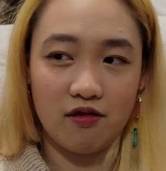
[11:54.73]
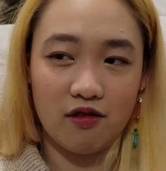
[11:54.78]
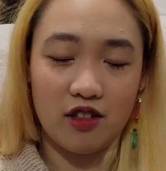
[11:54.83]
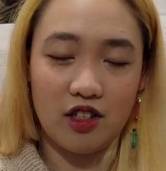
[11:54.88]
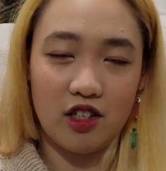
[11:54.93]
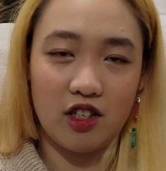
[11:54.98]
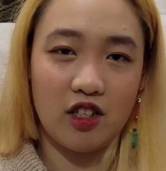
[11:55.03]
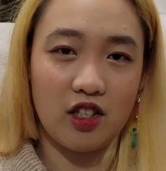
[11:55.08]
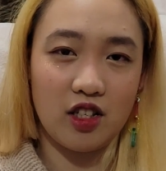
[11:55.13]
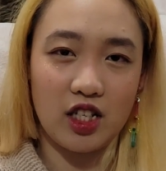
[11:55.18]

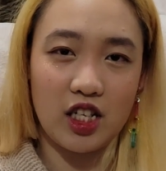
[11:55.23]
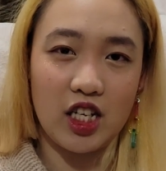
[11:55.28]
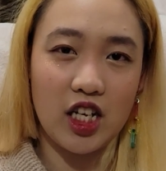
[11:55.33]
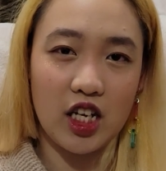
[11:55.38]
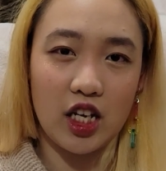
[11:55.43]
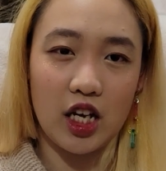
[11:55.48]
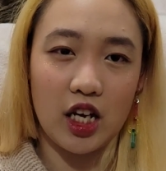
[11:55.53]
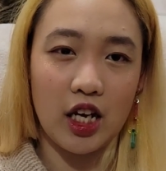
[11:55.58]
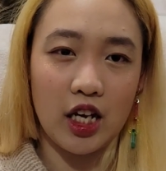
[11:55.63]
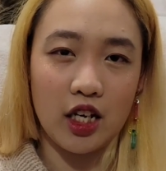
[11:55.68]

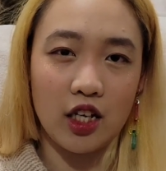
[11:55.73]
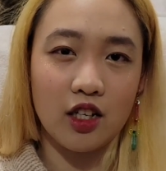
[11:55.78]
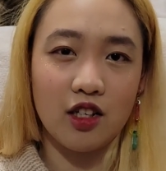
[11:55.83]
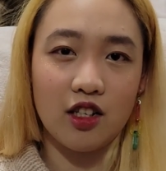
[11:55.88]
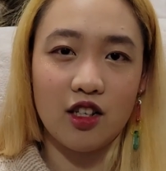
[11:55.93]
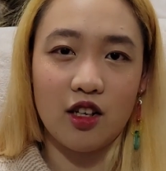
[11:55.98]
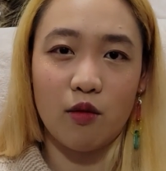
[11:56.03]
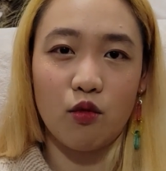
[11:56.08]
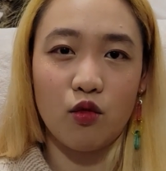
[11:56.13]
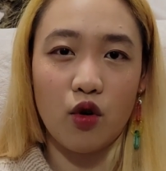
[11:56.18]
sneak in
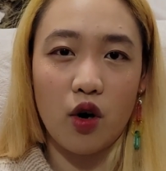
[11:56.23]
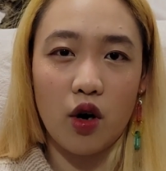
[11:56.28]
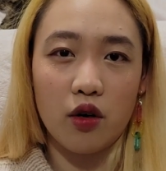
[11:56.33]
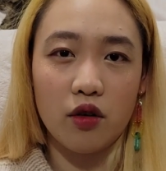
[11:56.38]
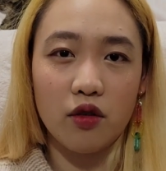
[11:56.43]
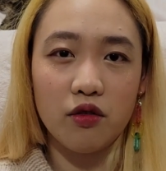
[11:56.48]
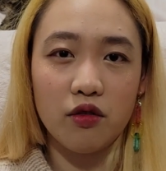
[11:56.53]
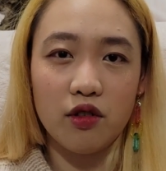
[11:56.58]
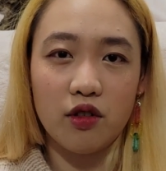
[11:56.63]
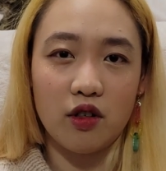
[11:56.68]
some
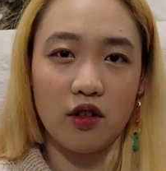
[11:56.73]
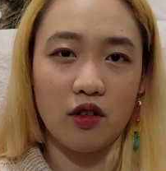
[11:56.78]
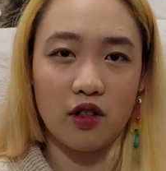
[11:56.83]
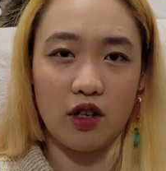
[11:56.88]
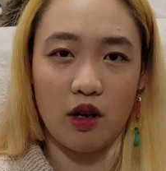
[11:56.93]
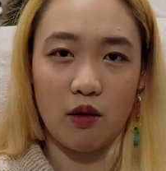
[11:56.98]
rows because